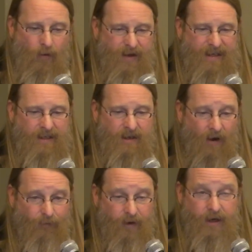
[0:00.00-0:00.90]
they didn't
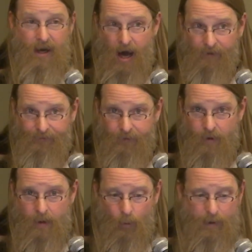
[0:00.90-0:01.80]
cover it enough,
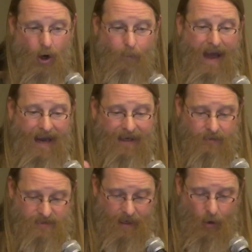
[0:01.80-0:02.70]
we go back
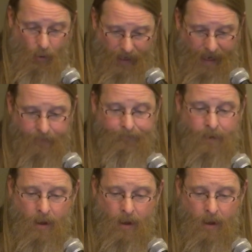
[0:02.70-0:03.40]
and say, okay,